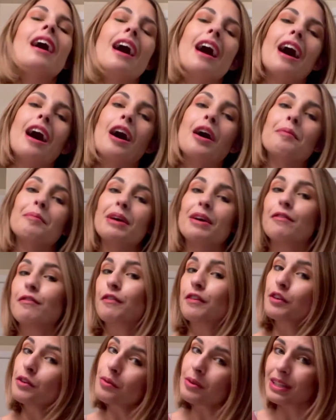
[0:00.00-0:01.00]

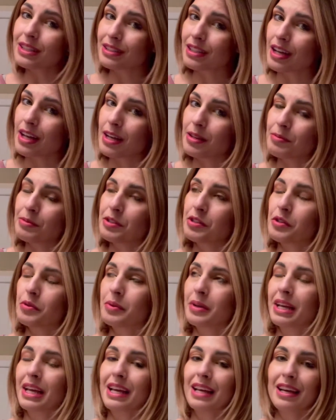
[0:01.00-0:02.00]
If you end up
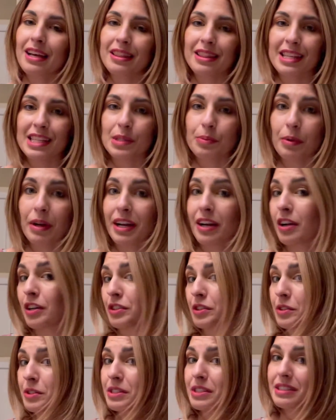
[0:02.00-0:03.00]
doing this braid
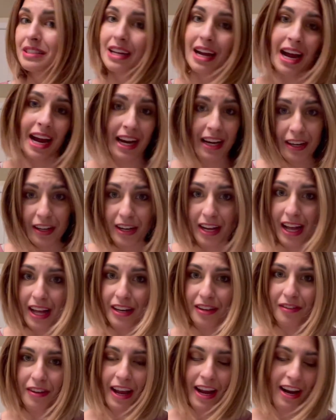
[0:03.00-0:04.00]
on your entire head
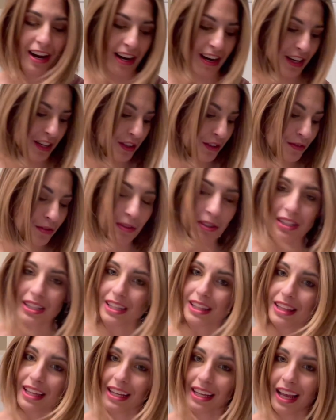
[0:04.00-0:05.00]
of hair, you have really
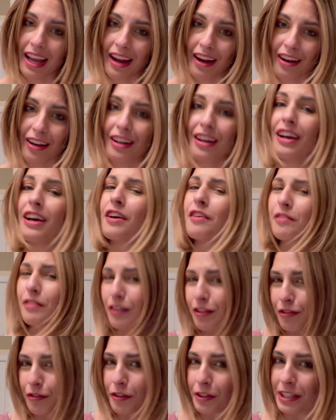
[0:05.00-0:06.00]
thick hair,
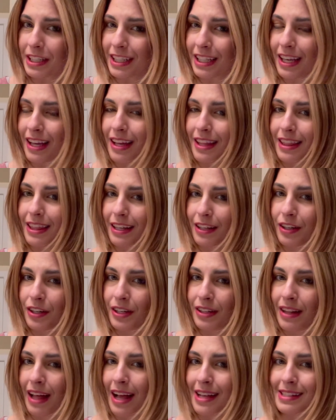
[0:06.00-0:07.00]
feel free to get a thicker
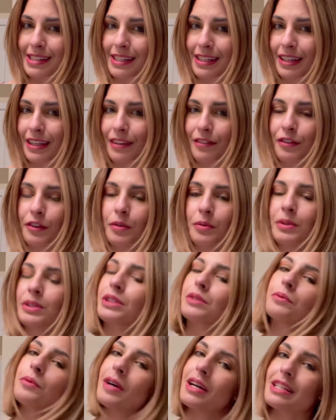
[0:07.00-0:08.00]
elastic if you
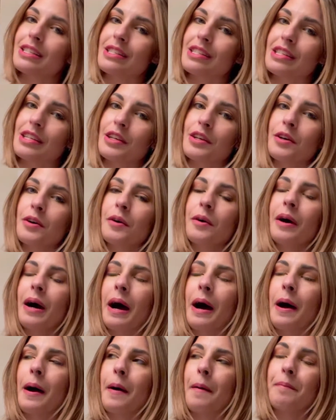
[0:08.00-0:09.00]
really want
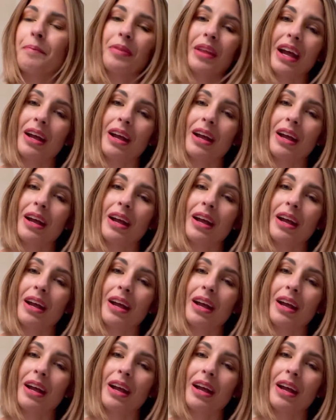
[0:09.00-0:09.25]
to.